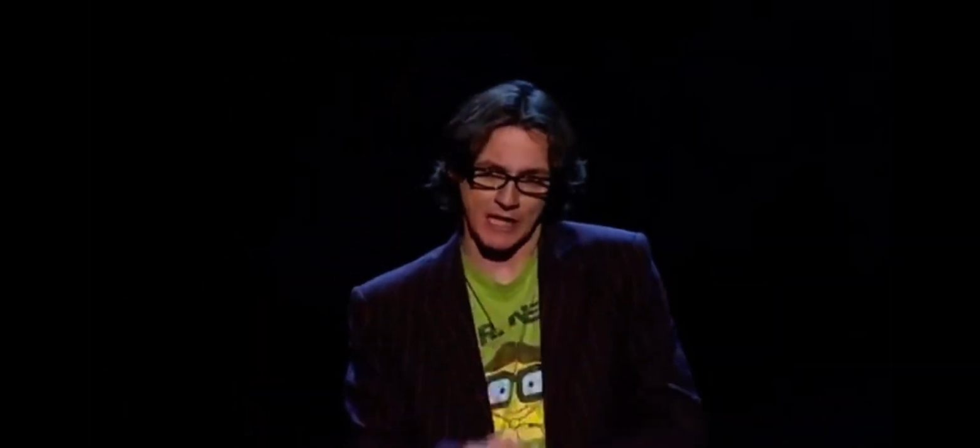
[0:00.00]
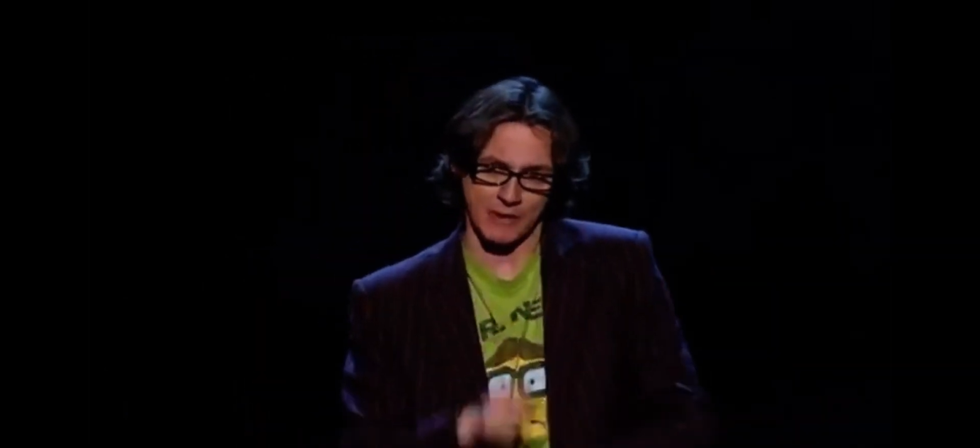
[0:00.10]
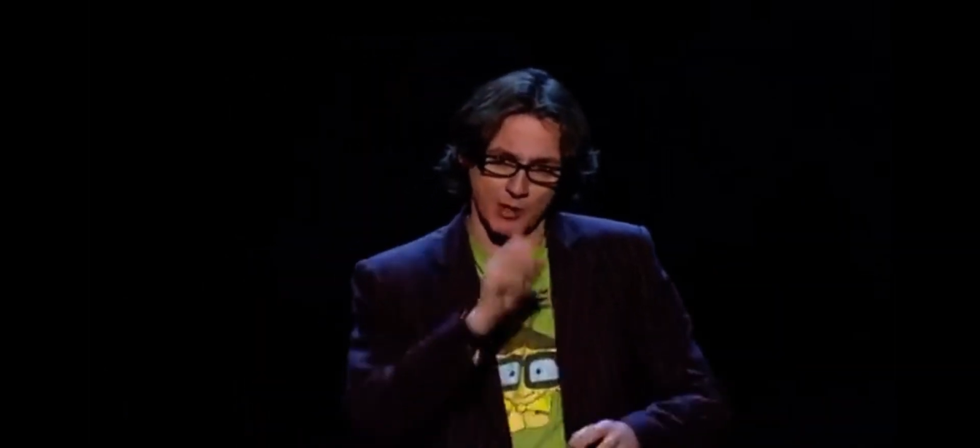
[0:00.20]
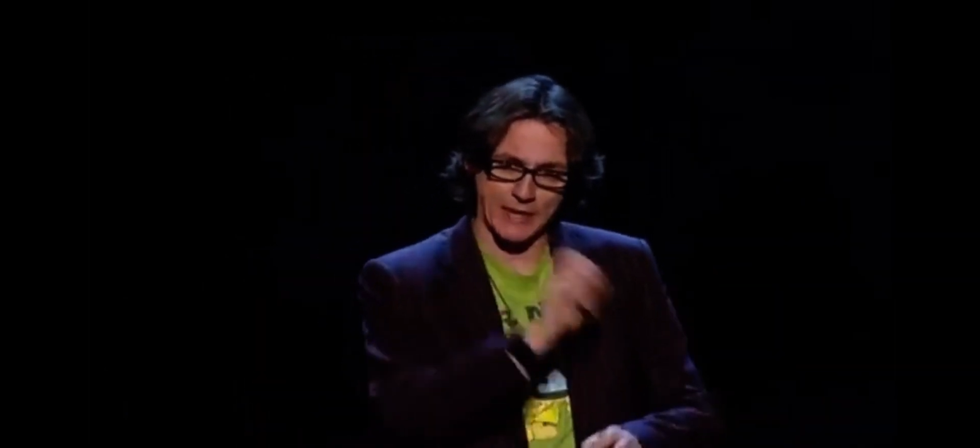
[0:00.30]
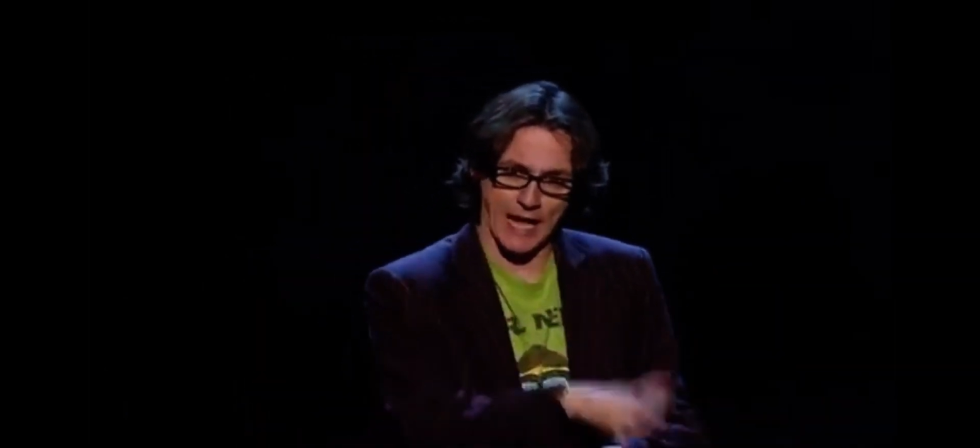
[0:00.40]
you
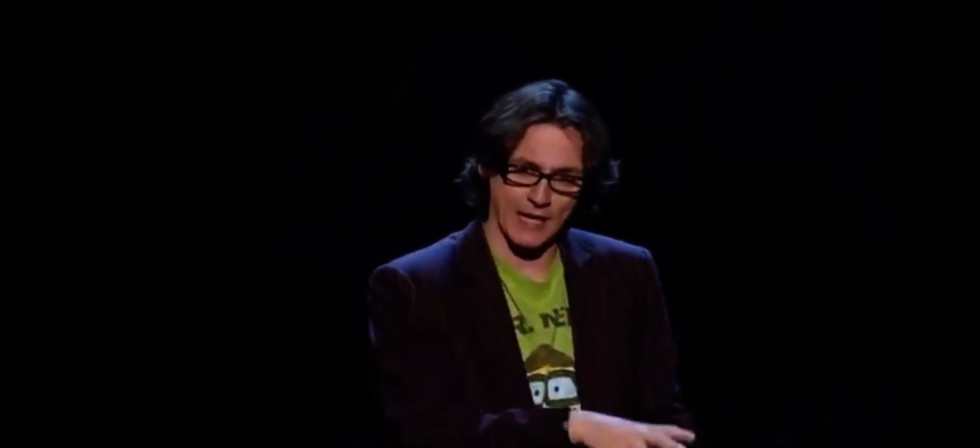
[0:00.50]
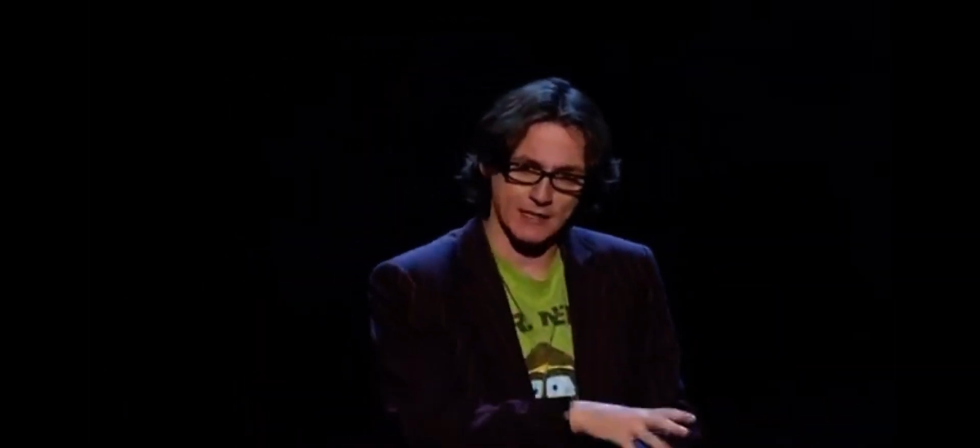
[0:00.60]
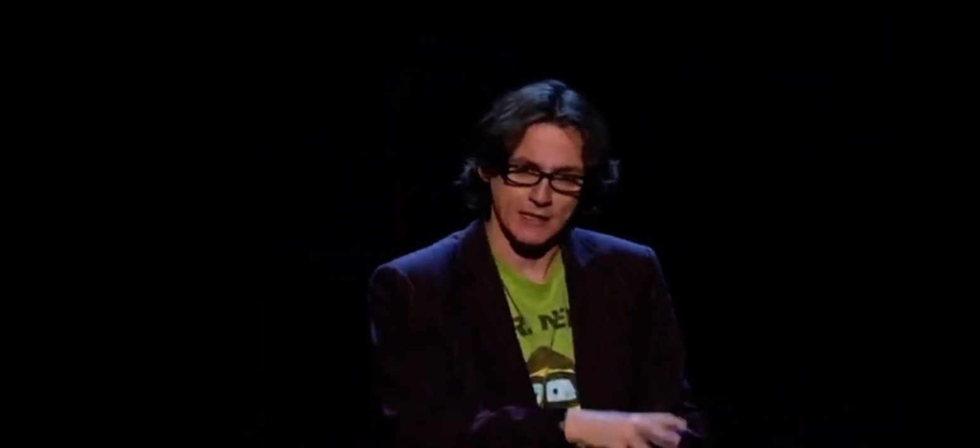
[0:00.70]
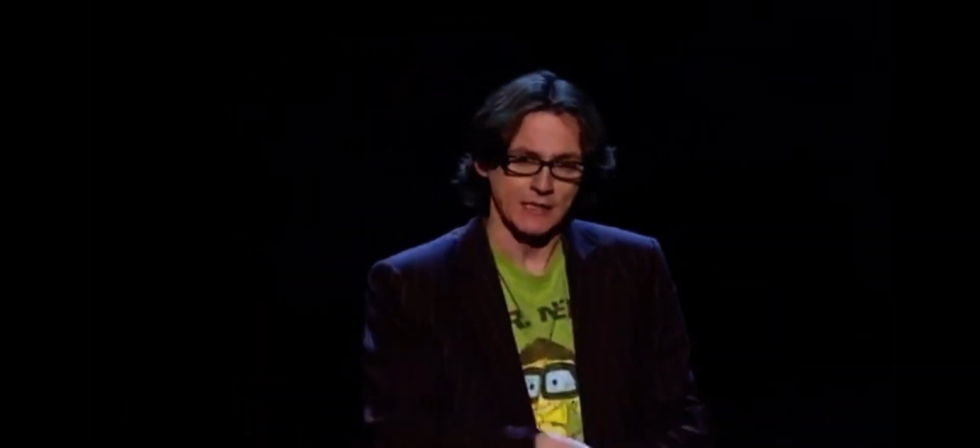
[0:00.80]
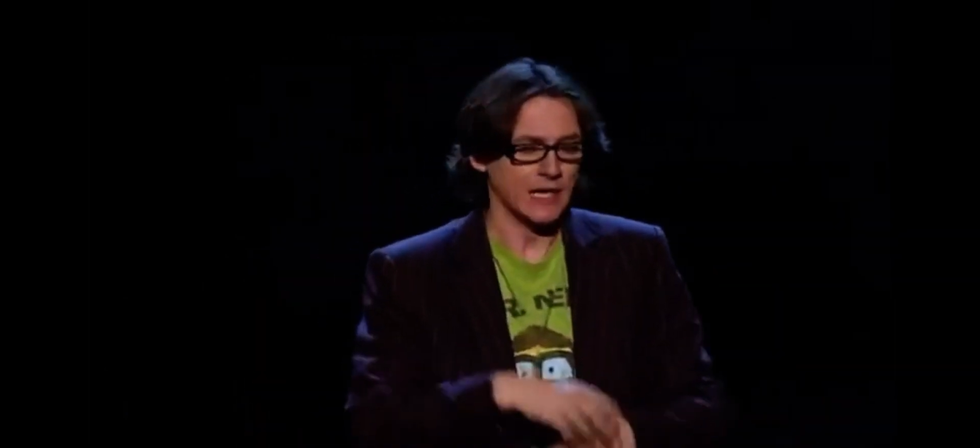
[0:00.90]
put them in a
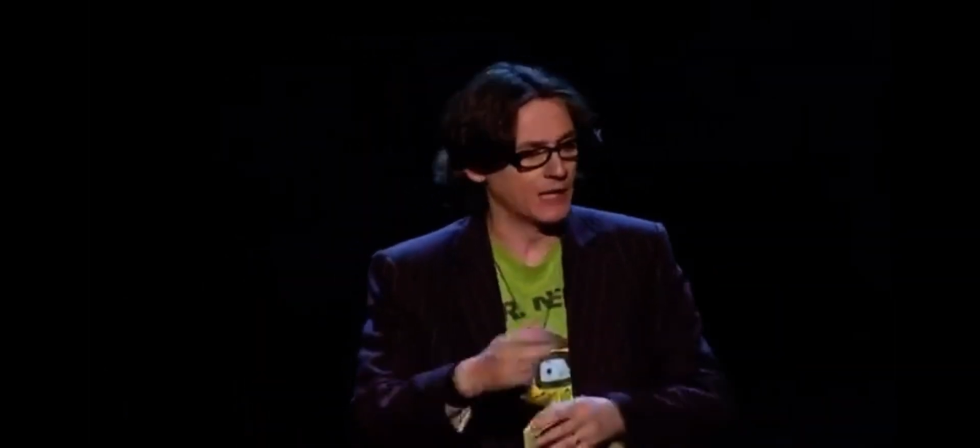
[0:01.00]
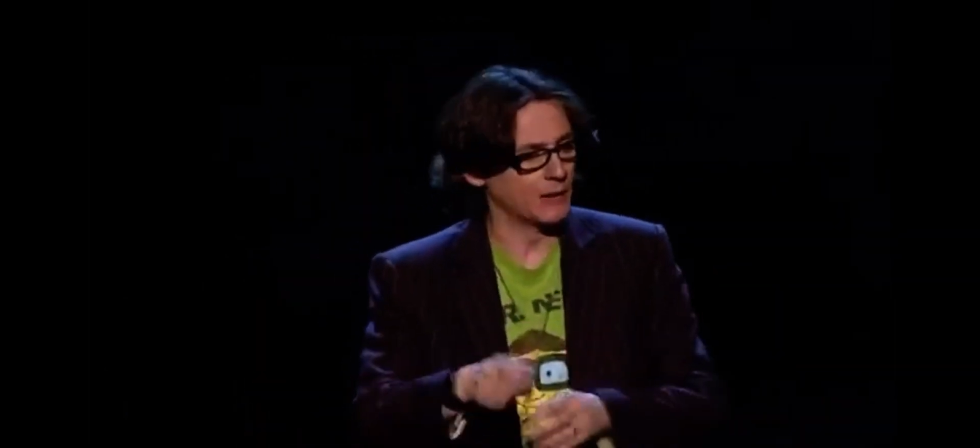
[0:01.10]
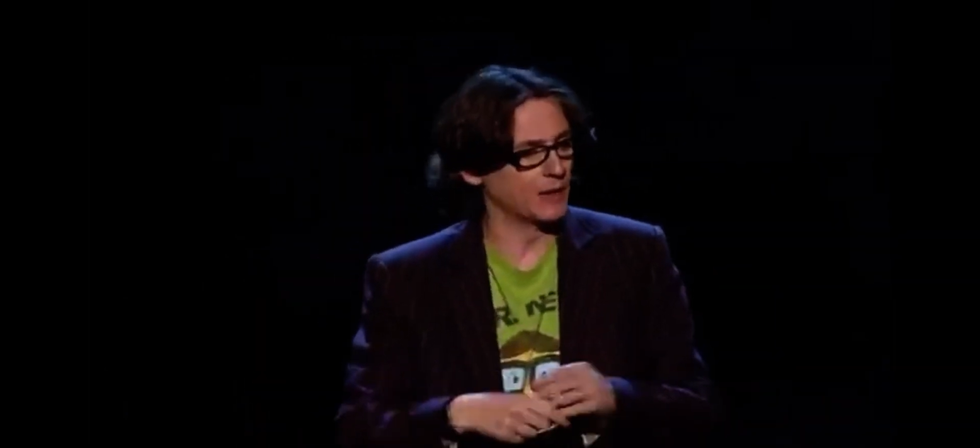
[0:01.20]
hat, and then when